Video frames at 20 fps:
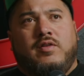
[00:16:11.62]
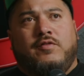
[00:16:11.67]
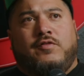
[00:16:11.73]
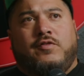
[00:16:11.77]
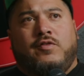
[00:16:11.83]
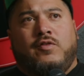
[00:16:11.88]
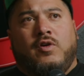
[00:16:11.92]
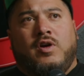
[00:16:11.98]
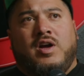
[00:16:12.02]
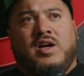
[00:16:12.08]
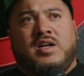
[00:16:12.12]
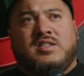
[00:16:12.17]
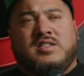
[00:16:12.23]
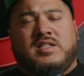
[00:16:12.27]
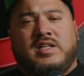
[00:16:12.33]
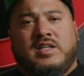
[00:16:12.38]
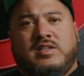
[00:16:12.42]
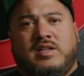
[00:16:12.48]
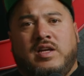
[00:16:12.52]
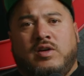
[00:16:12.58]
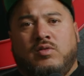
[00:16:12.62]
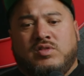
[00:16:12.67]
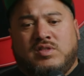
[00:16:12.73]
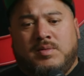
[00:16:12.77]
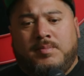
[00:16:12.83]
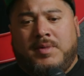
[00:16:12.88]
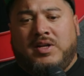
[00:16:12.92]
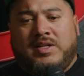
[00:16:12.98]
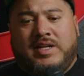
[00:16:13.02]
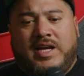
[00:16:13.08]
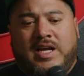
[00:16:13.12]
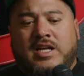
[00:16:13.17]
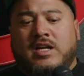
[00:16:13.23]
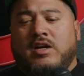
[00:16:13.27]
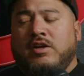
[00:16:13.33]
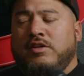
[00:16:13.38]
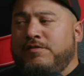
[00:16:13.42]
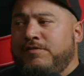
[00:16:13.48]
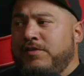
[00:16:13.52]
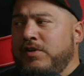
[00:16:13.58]
for us, it was about getting
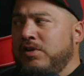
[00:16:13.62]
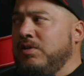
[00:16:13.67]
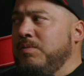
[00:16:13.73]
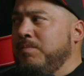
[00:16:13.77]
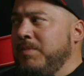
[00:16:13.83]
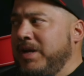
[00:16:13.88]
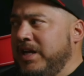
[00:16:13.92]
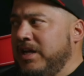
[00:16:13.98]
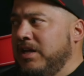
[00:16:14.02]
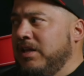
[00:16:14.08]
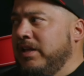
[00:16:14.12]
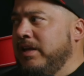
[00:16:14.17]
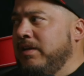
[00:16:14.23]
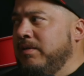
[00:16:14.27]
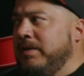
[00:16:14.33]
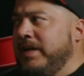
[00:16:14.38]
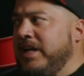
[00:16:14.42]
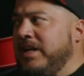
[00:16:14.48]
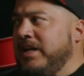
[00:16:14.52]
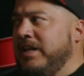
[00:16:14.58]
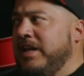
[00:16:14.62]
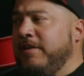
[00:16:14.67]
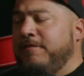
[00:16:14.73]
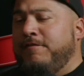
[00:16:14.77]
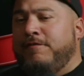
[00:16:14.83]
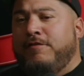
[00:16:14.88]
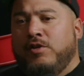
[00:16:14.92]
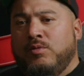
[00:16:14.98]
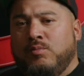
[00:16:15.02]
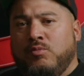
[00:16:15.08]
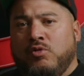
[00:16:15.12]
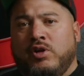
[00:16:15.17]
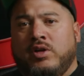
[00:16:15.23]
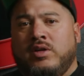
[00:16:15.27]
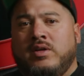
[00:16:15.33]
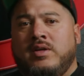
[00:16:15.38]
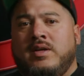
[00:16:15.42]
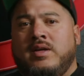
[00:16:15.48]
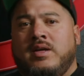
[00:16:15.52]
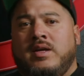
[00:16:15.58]
on the field immediately and getting 100%. That film
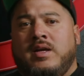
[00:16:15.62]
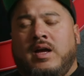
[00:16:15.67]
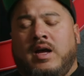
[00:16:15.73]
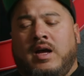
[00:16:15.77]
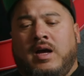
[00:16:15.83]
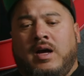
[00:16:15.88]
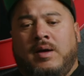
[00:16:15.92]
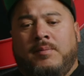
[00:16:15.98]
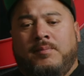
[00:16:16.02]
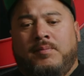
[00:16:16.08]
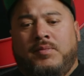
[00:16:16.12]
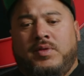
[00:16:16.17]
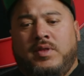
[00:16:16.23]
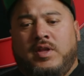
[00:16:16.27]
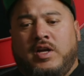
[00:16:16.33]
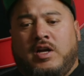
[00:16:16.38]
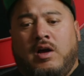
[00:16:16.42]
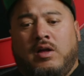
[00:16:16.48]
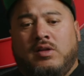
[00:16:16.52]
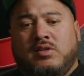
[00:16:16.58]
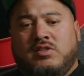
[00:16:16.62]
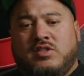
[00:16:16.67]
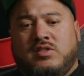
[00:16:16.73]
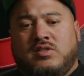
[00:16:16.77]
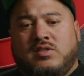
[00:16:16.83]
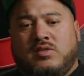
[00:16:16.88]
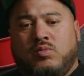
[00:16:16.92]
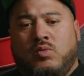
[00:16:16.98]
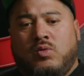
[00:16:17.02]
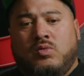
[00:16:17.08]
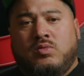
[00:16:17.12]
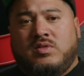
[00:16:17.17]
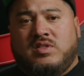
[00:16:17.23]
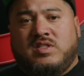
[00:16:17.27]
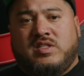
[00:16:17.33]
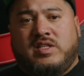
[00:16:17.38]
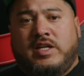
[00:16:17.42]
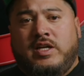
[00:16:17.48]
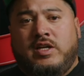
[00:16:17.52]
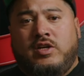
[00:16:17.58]
reel. The colleges won't
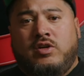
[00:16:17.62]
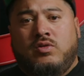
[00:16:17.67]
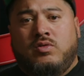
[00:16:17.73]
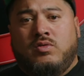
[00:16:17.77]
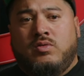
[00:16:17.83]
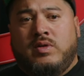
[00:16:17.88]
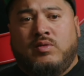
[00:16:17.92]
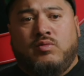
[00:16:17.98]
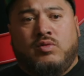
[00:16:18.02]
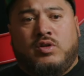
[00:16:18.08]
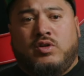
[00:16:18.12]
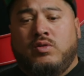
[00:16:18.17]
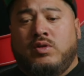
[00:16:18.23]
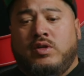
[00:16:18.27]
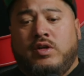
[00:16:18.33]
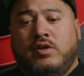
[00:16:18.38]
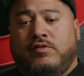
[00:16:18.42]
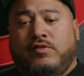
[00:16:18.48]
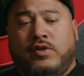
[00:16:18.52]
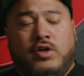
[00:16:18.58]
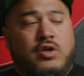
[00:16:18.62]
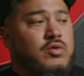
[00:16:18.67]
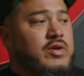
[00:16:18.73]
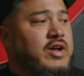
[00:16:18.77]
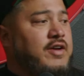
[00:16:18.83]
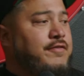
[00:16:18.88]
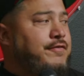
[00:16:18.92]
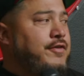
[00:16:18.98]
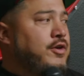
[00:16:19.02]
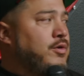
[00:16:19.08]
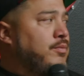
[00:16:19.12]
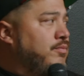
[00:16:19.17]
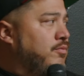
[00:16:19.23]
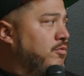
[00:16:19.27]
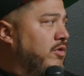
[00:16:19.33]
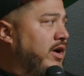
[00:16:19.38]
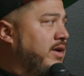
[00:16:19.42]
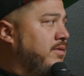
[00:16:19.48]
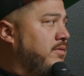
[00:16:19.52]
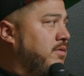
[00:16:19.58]
see you and recruit you if you don't have film. Right?